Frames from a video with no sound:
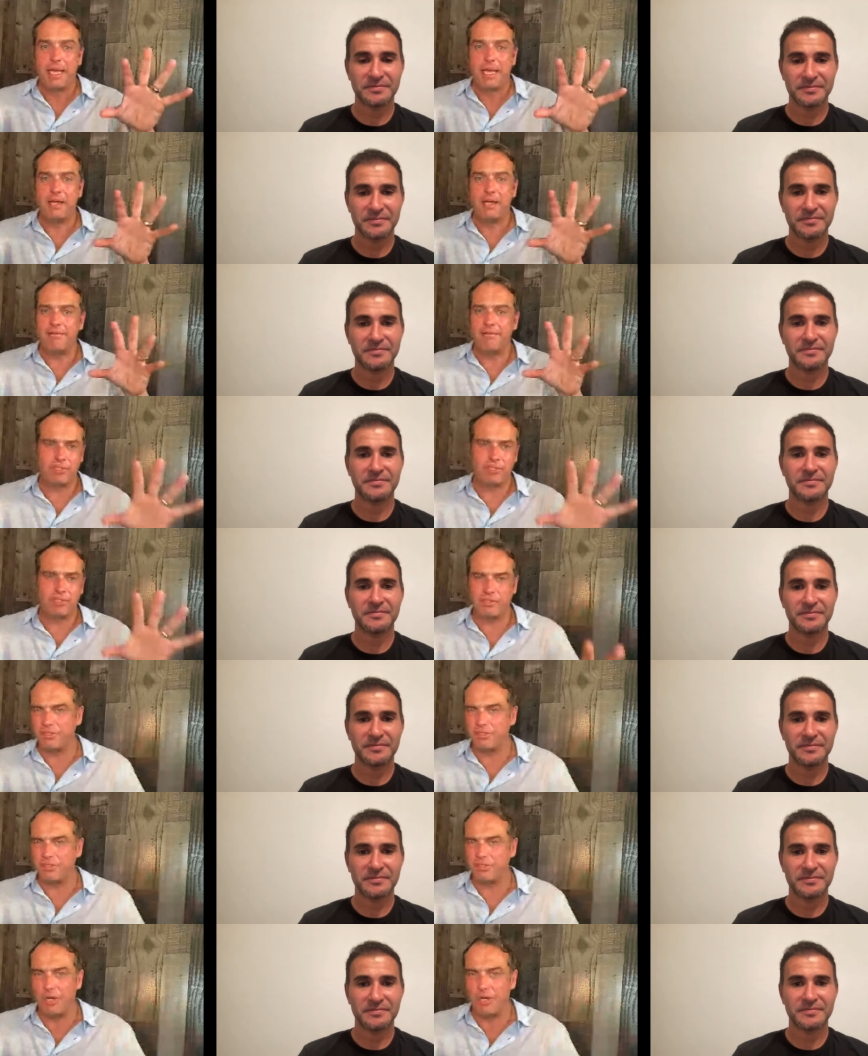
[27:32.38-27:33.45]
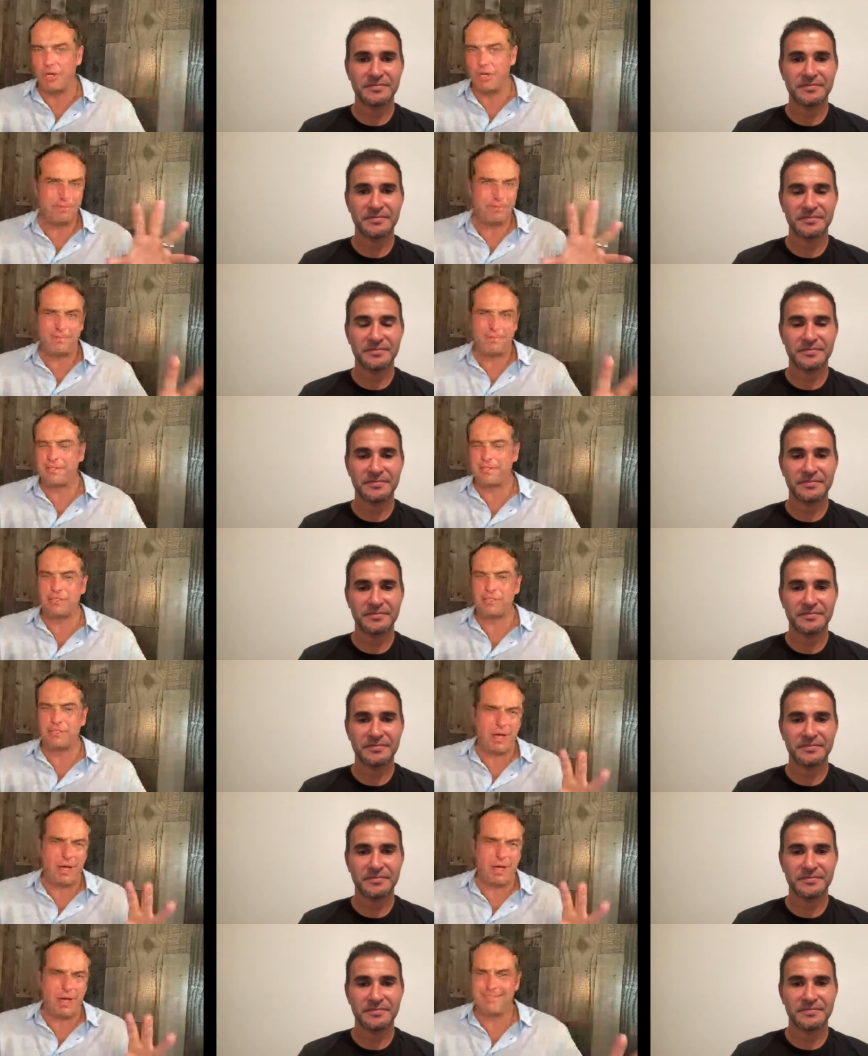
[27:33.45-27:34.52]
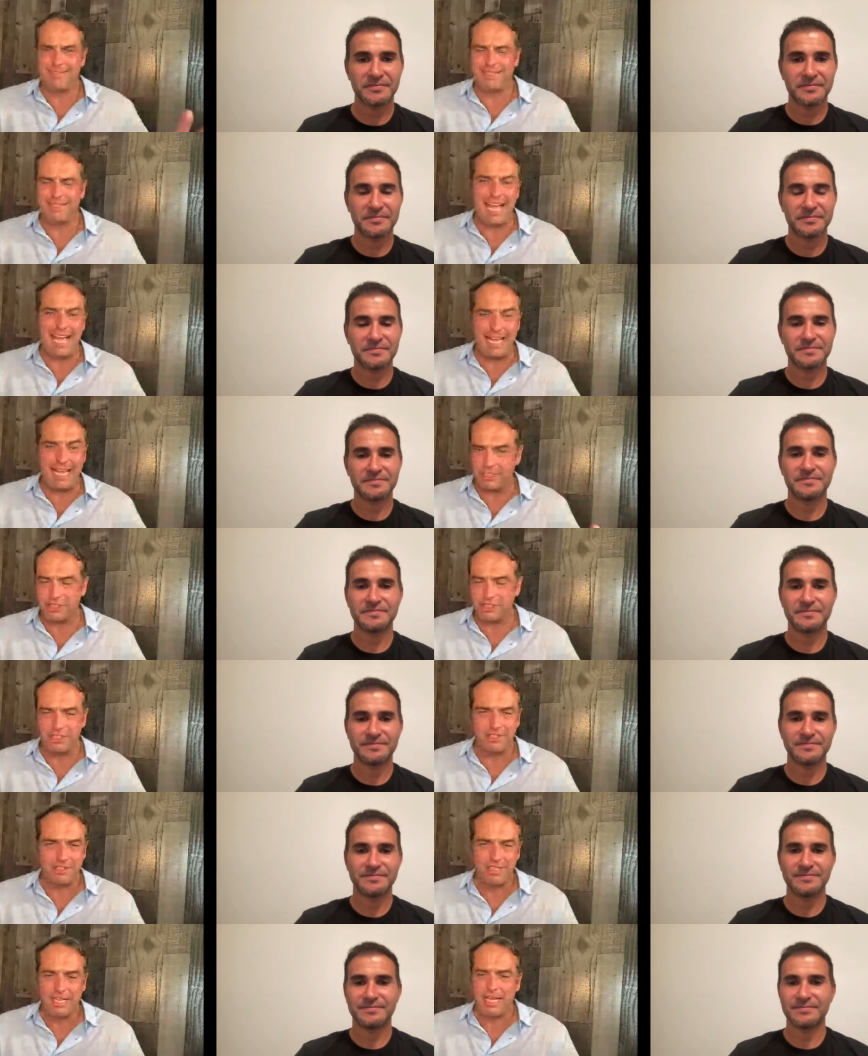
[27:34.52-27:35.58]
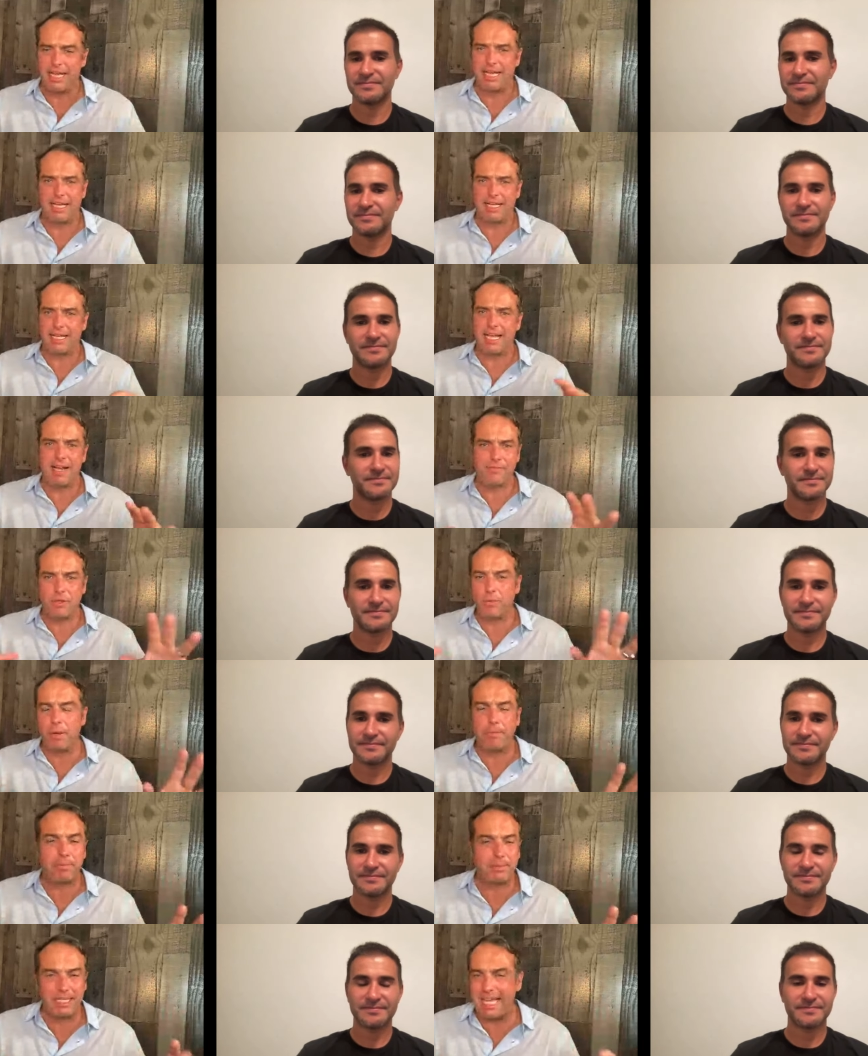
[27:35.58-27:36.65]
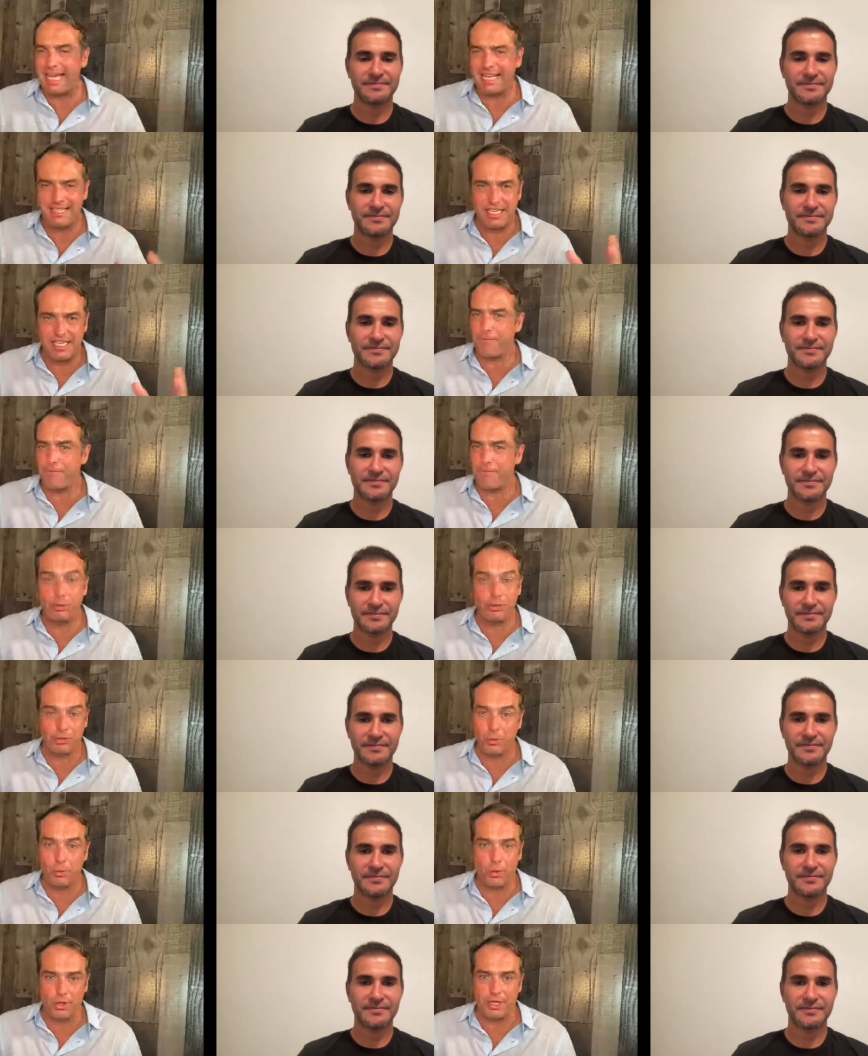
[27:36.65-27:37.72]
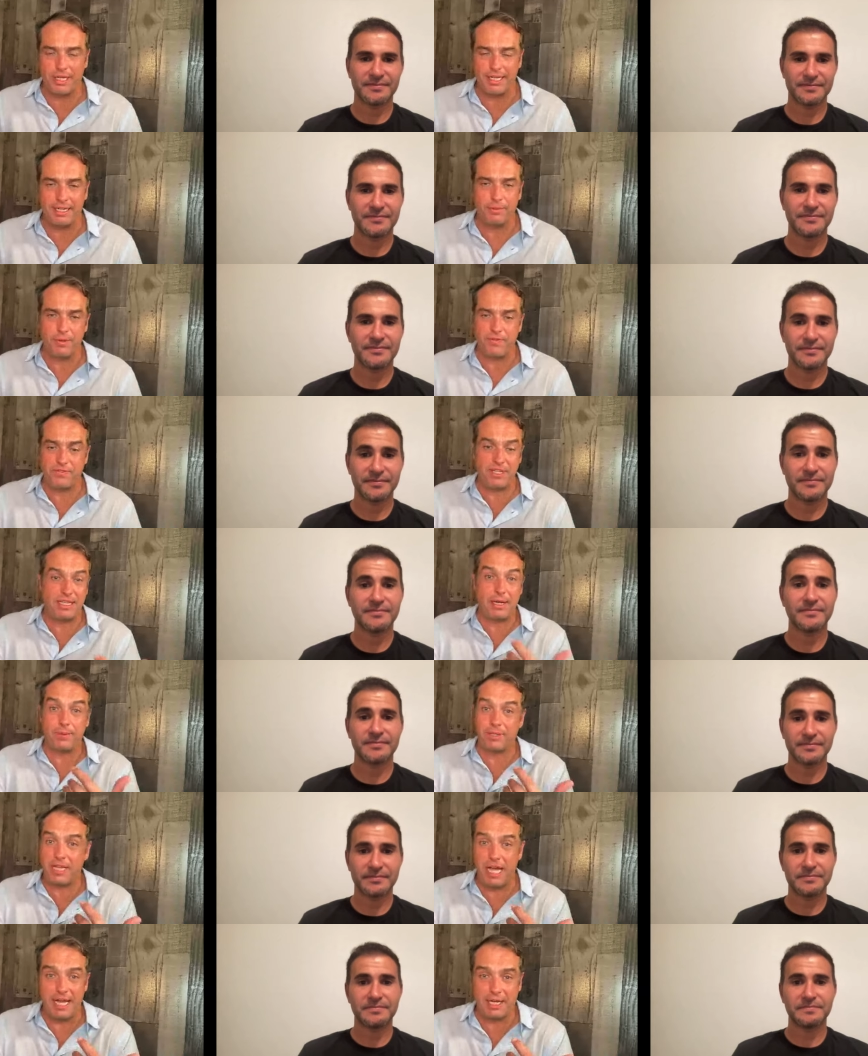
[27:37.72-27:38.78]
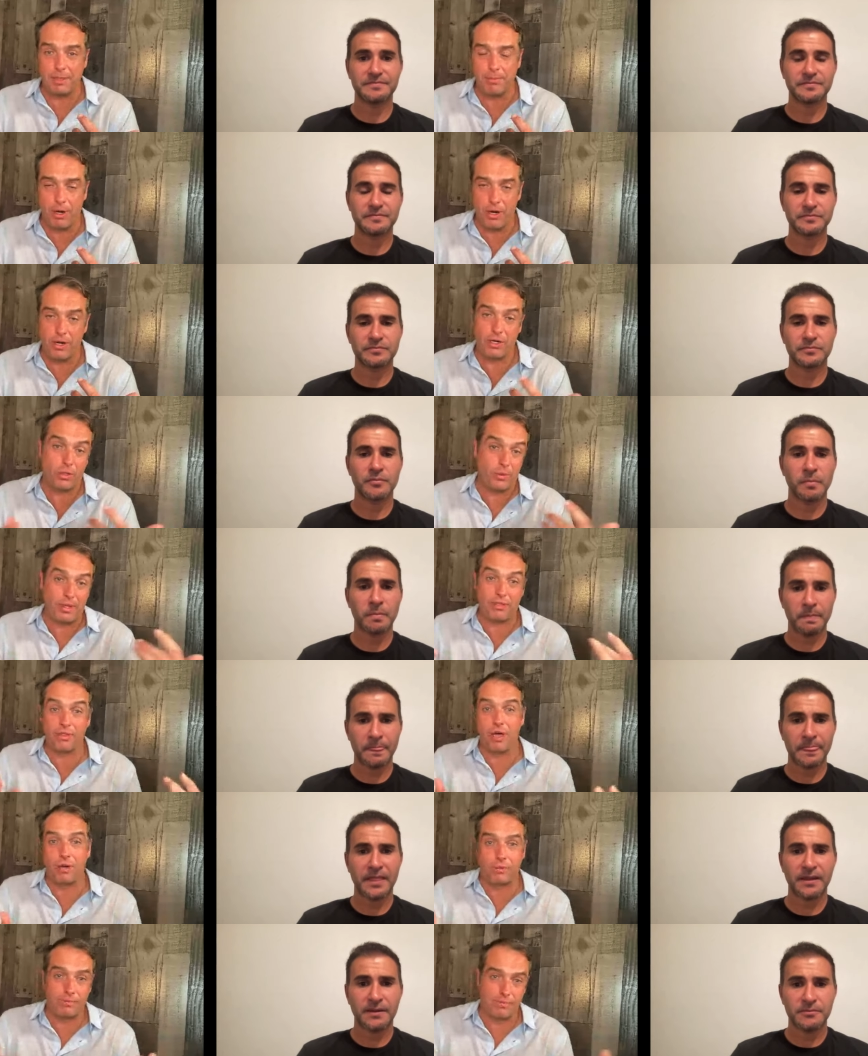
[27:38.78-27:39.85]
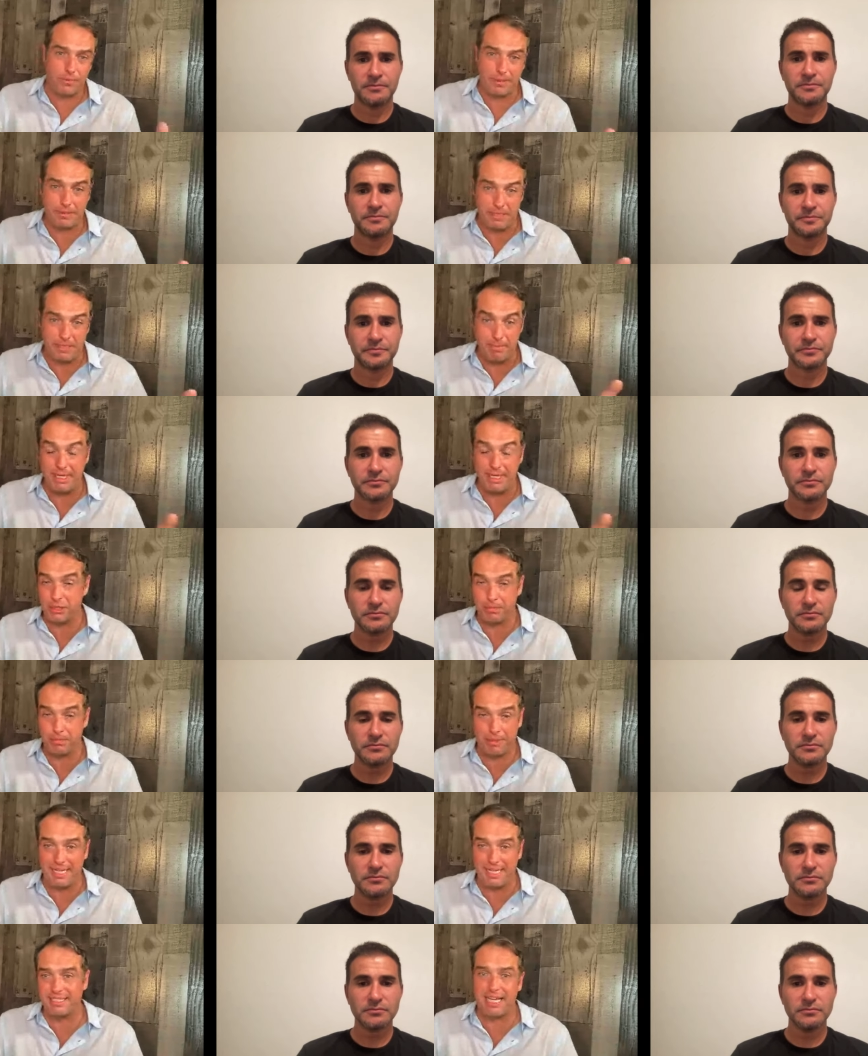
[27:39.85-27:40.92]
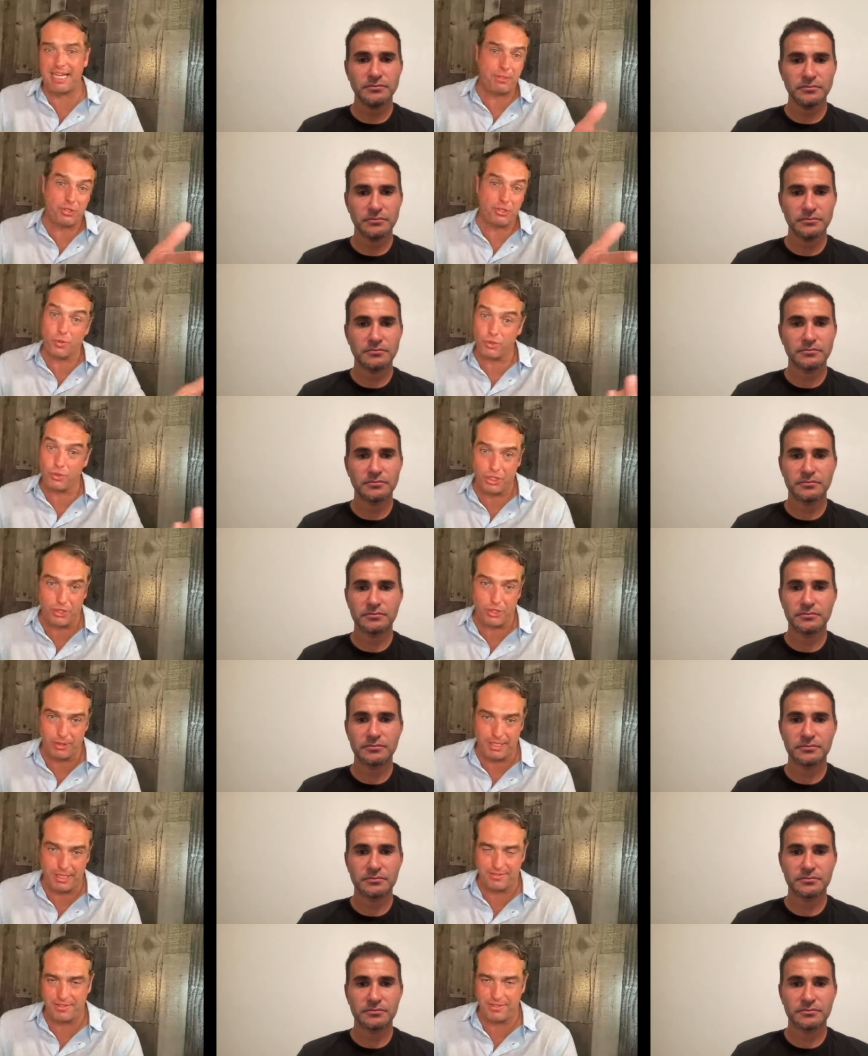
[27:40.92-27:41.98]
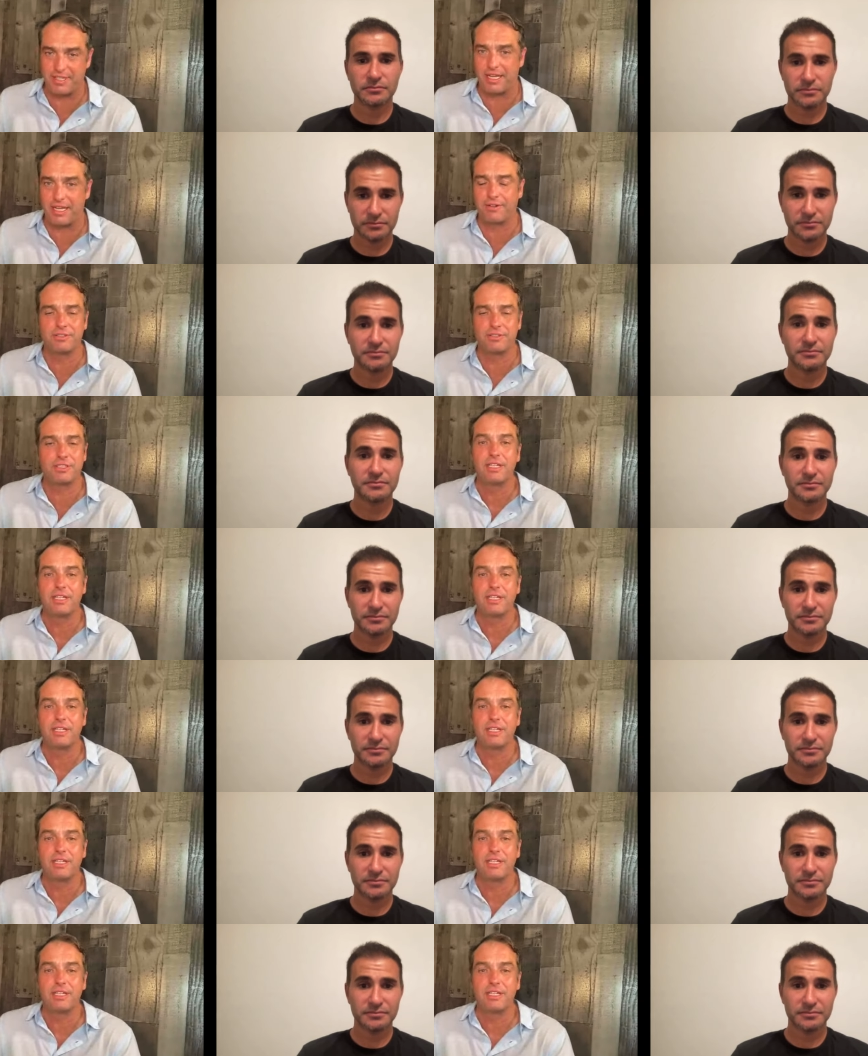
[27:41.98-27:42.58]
Speaker 1: There, there's no there's no angst. Uh, everyone plays if you put the work in. We've seen that with Kai Kamara, who we thought would diminish playing time. He scores a goal against the Sounders.